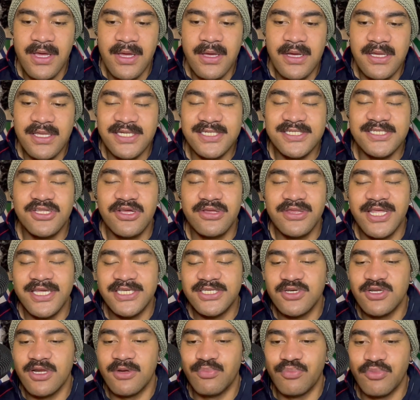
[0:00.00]
this is not
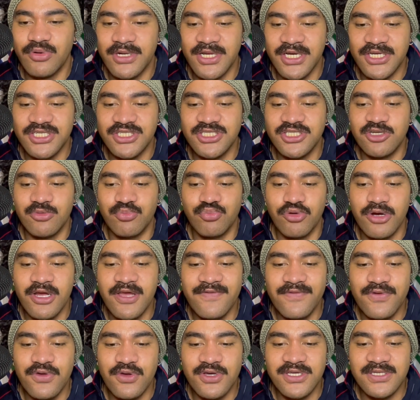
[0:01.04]
necessarily a predictions or
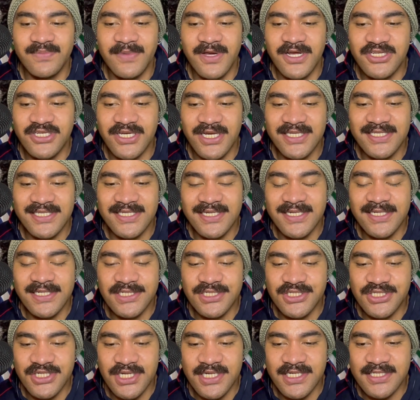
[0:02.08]
preview as much as it
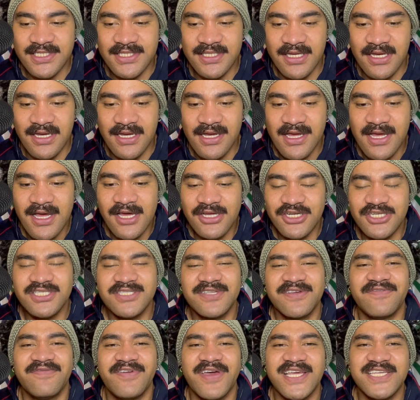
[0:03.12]
is just a
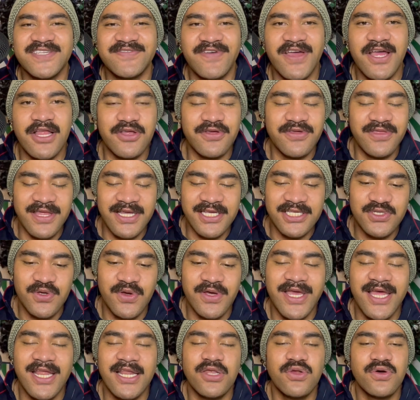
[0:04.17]
face value thing. So
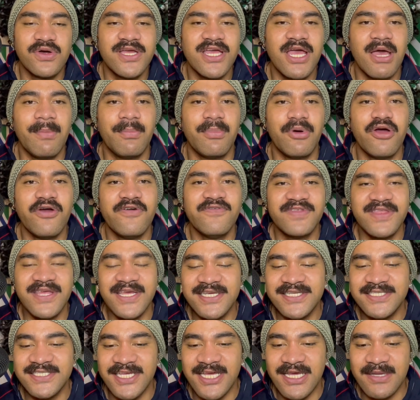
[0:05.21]
again, looking at both
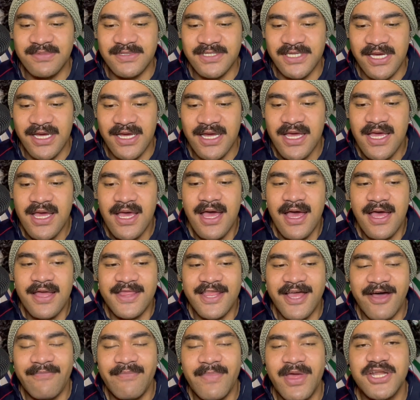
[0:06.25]
these teams here.
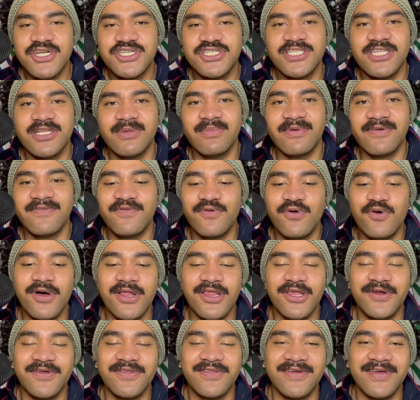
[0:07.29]
Now, I mentioned it before, a
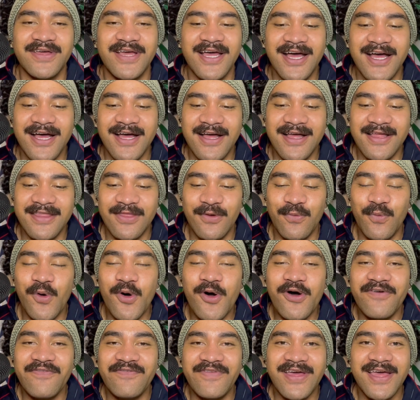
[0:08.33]
lot of the
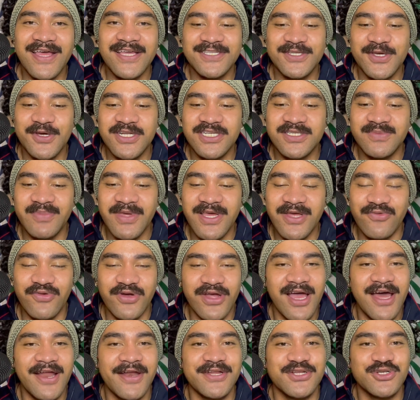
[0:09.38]
warfare, so to speak,
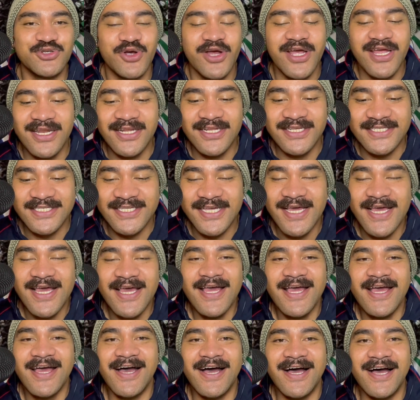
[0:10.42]
regarding trainers,
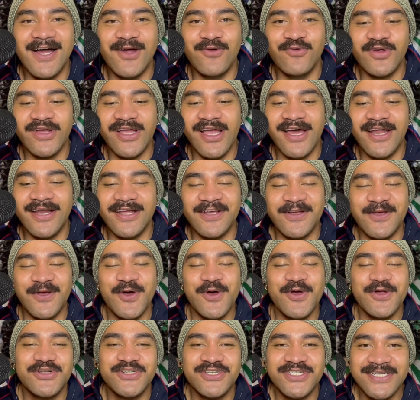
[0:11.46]
regarding
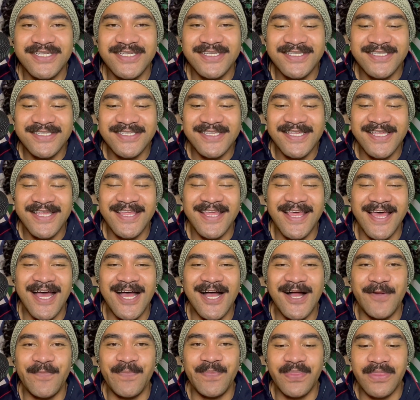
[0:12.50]
coaches,
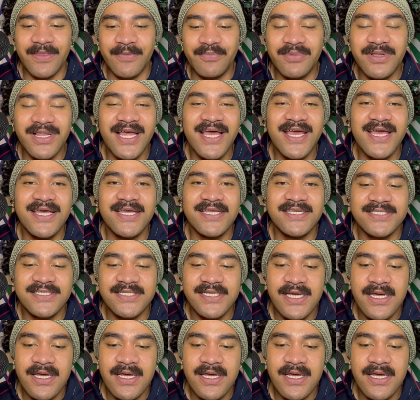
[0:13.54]
players,